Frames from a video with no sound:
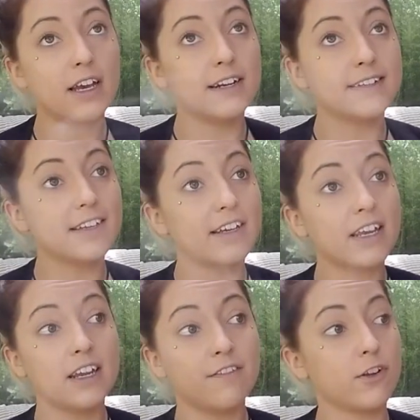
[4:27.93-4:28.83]
And it's like,
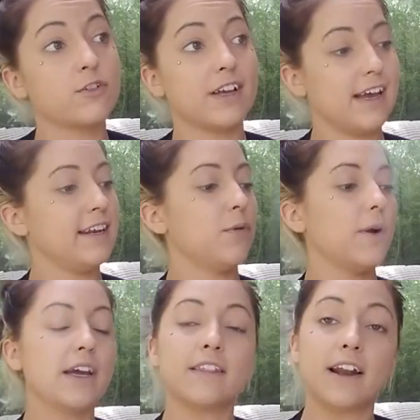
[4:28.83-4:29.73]
if there's any
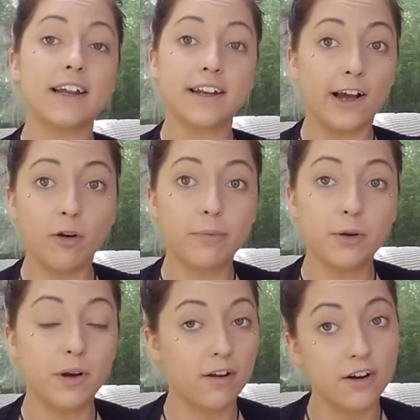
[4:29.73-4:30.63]
way that I can help
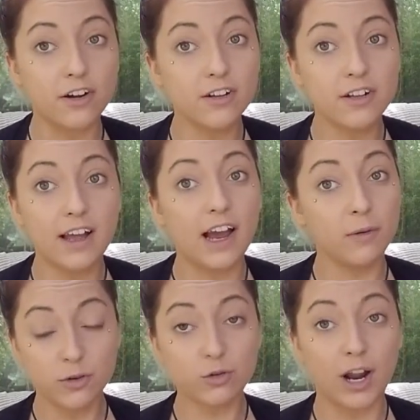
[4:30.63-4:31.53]
you at all, I
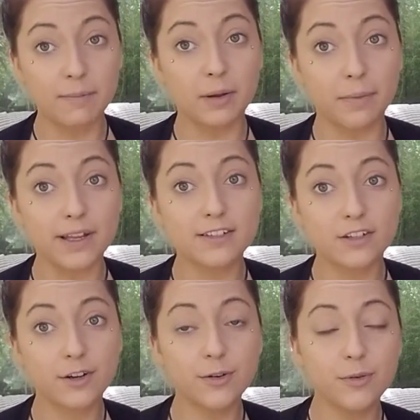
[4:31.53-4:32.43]
will try my best
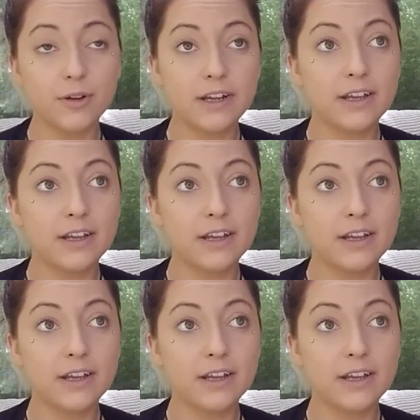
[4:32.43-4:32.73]
to,